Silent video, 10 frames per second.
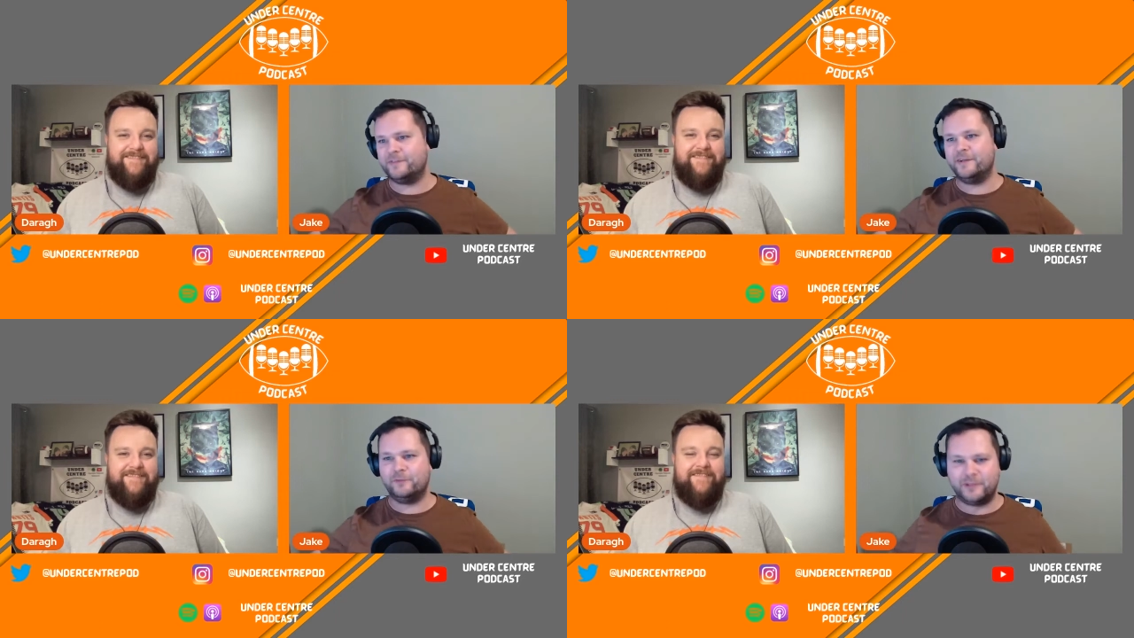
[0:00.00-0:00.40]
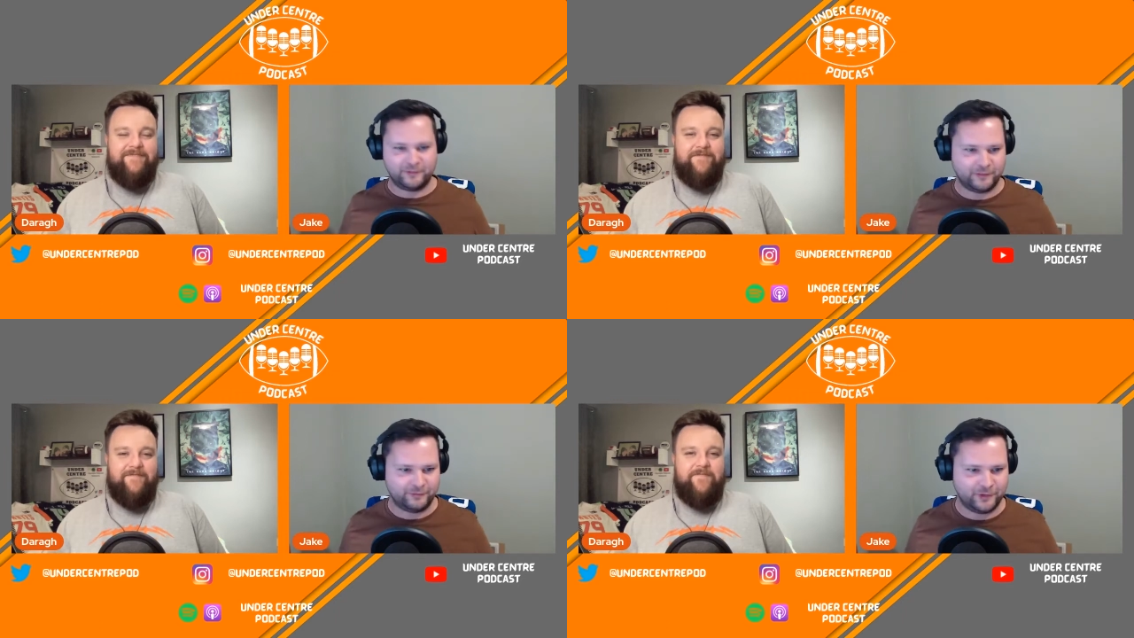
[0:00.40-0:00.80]
Speaker 1: They don't
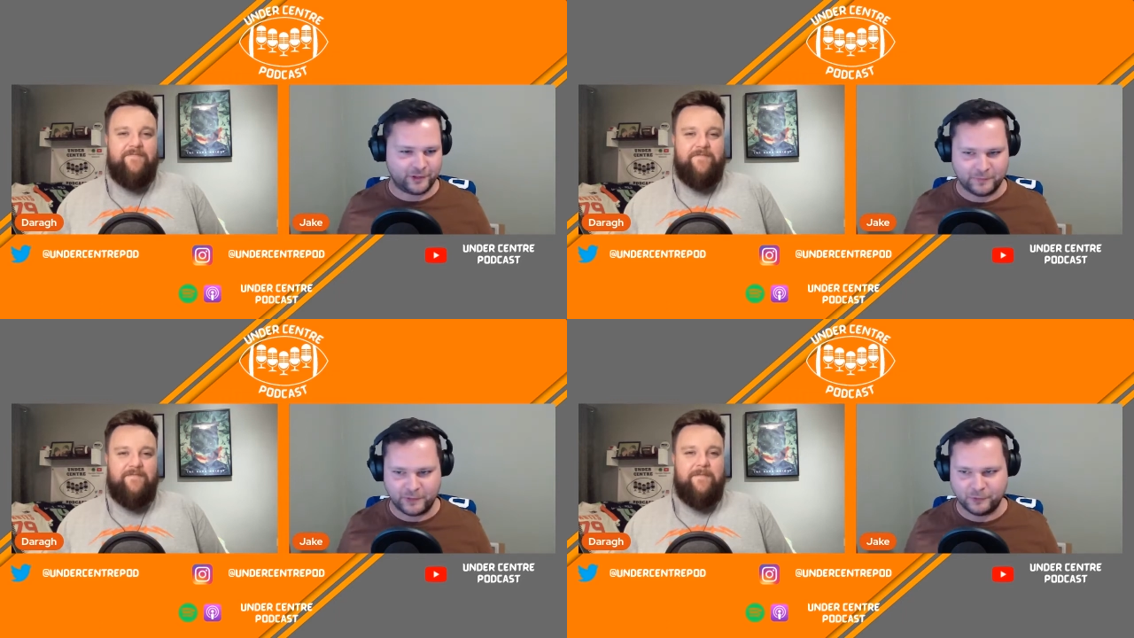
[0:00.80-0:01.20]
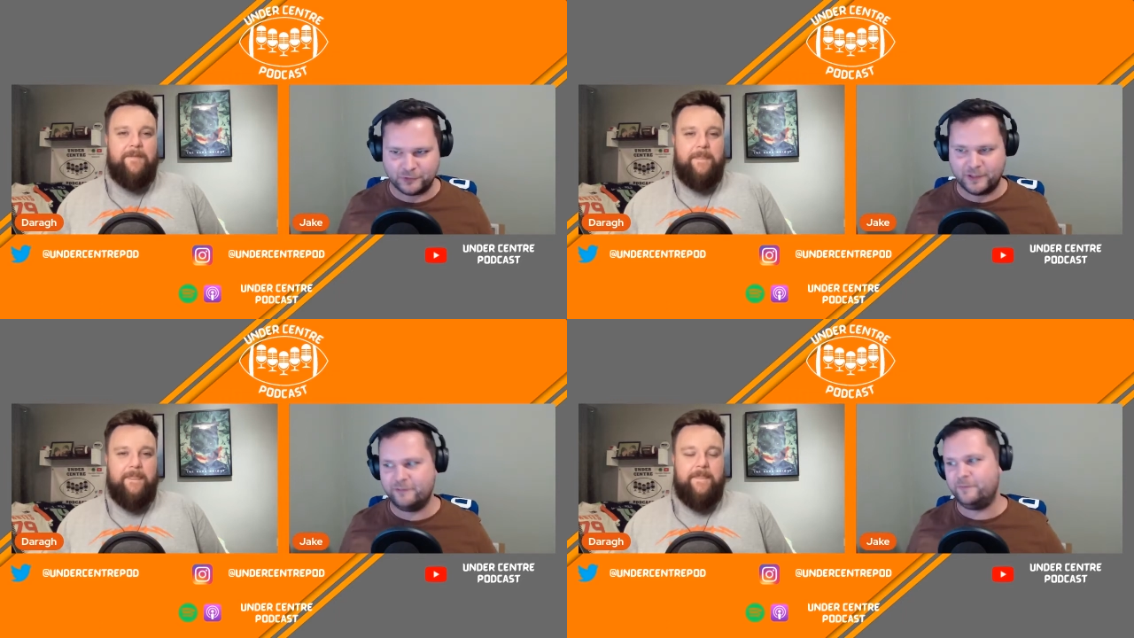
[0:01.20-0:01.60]
give a fuck about
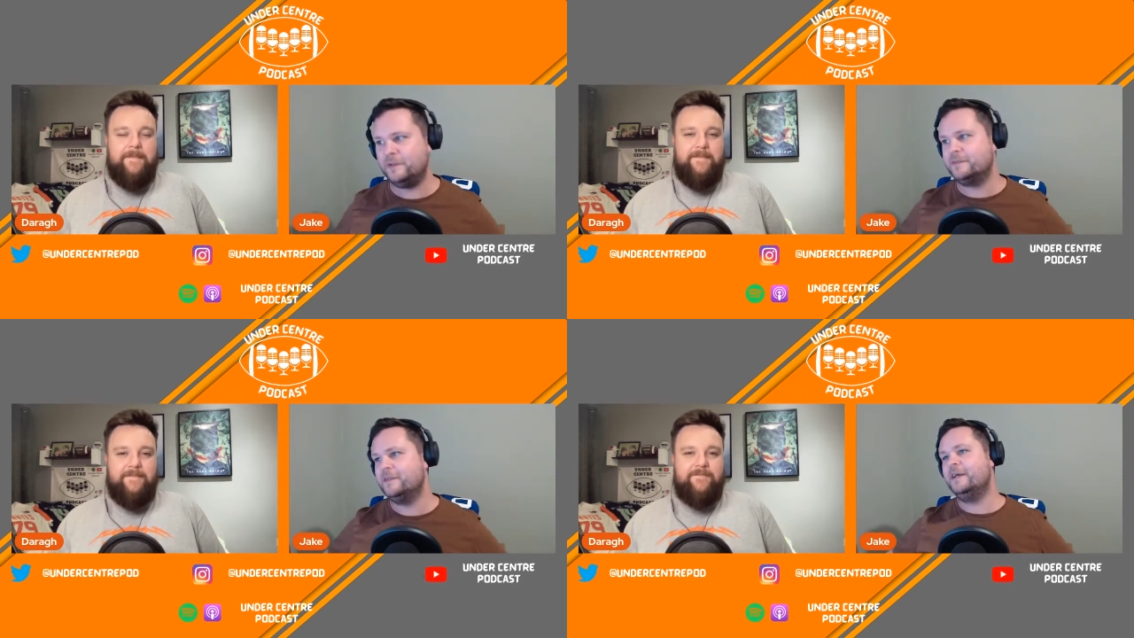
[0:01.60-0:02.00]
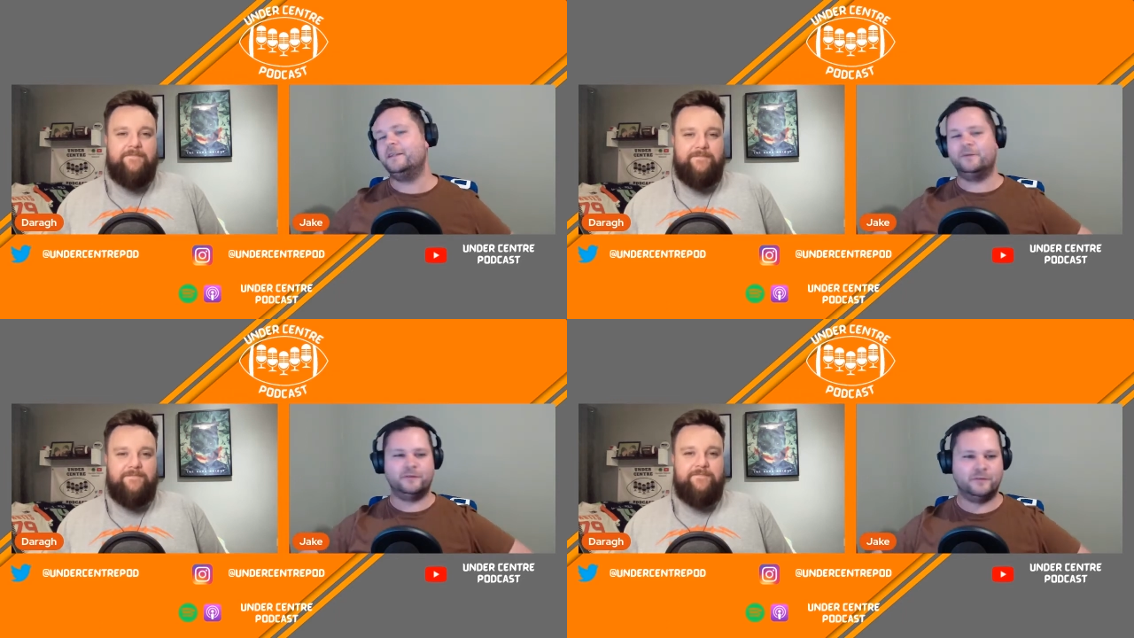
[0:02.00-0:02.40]
draft picks,
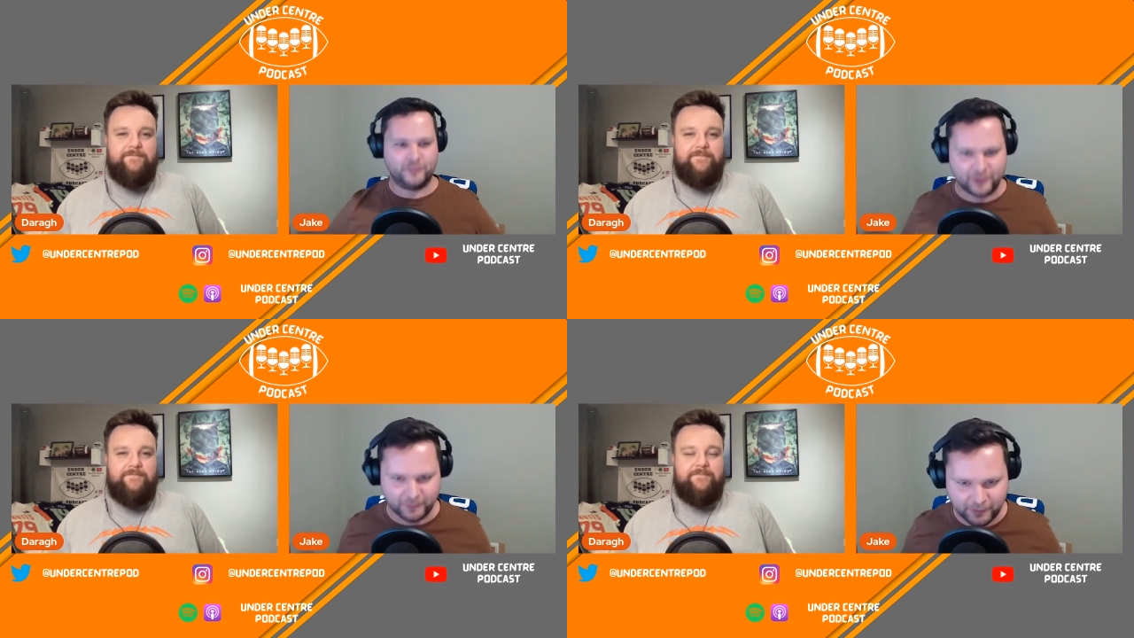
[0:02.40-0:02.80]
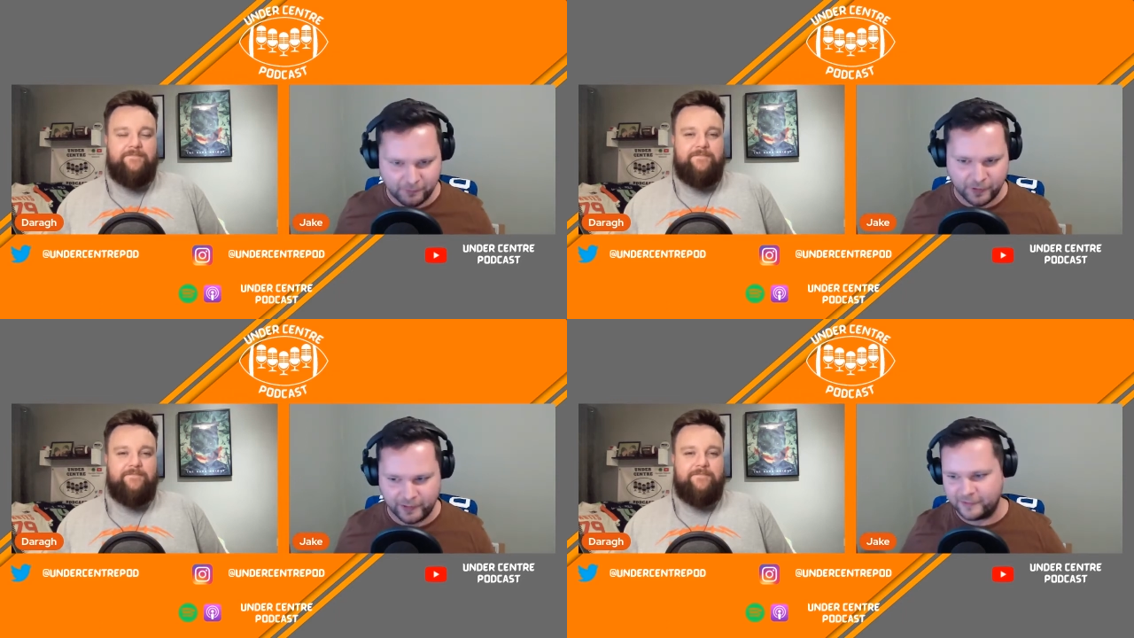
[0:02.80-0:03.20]
don't give a fuck about
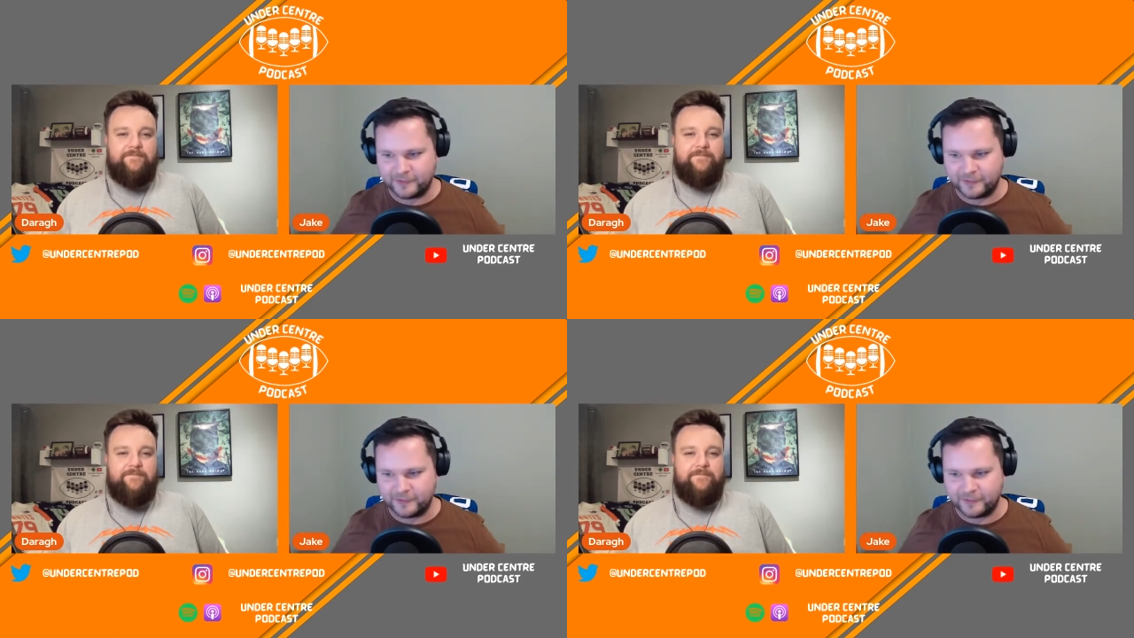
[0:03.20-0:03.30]
money.